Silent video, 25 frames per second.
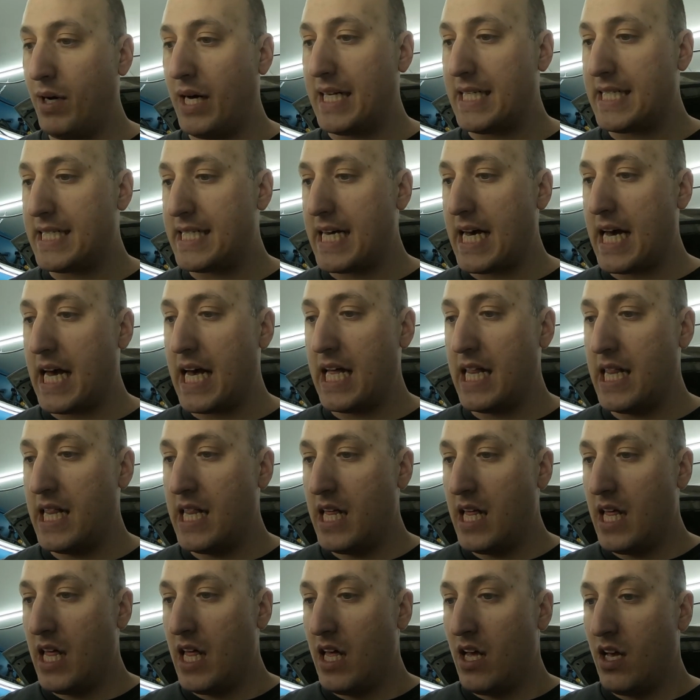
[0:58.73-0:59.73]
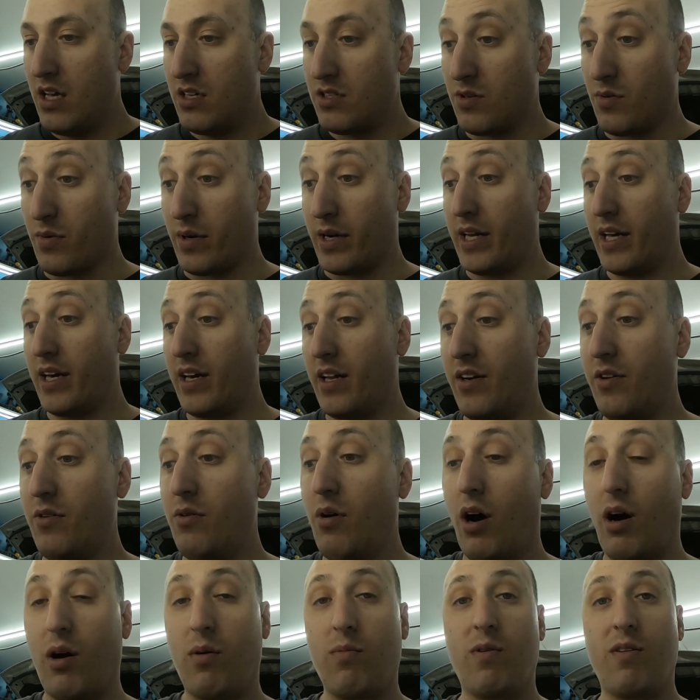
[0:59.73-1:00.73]
but so we're gonna get
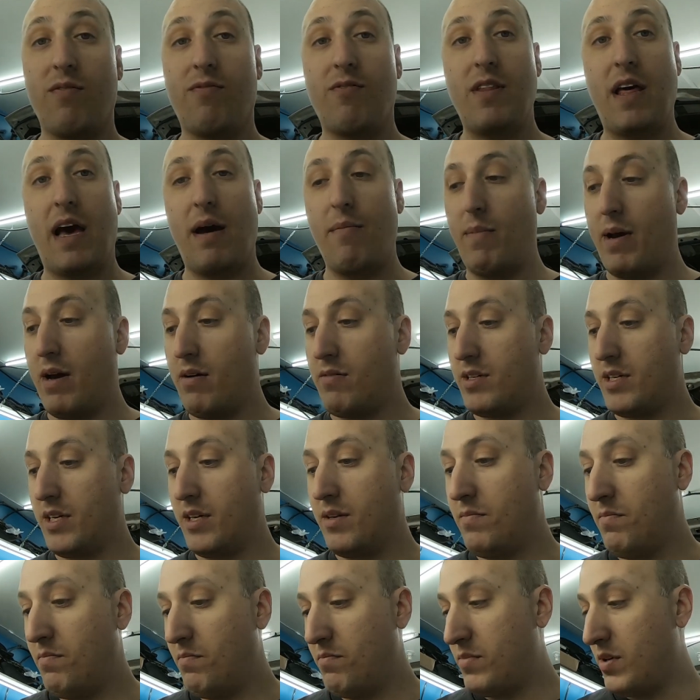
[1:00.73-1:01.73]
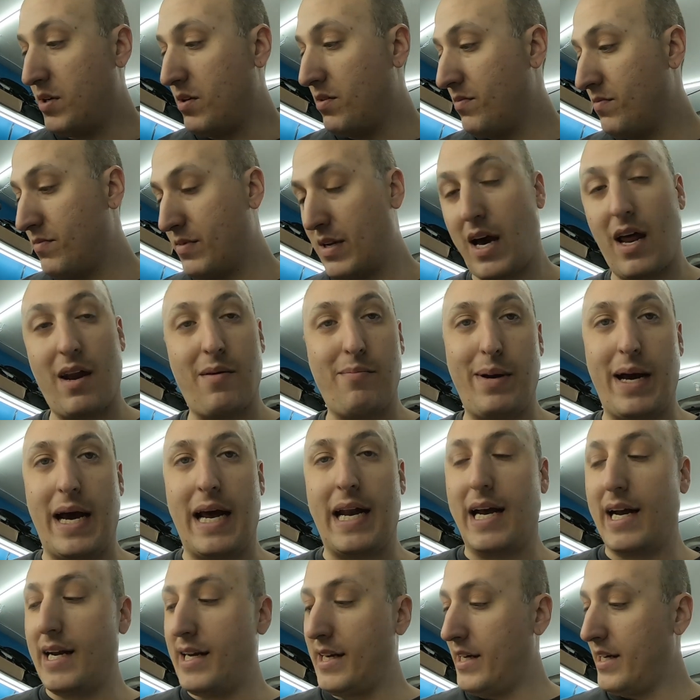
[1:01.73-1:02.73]
new hardware for that mounting bolt, not a
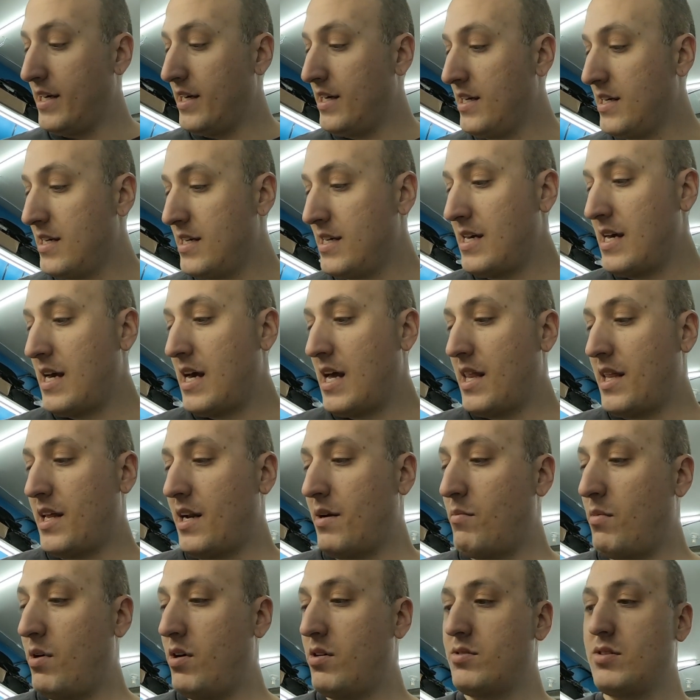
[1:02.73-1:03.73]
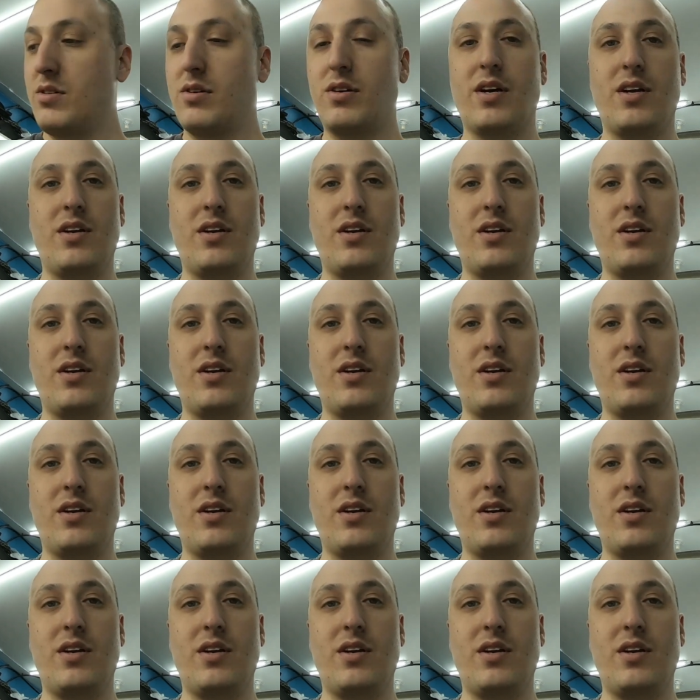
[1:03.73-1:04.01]
bad idea. And I'm also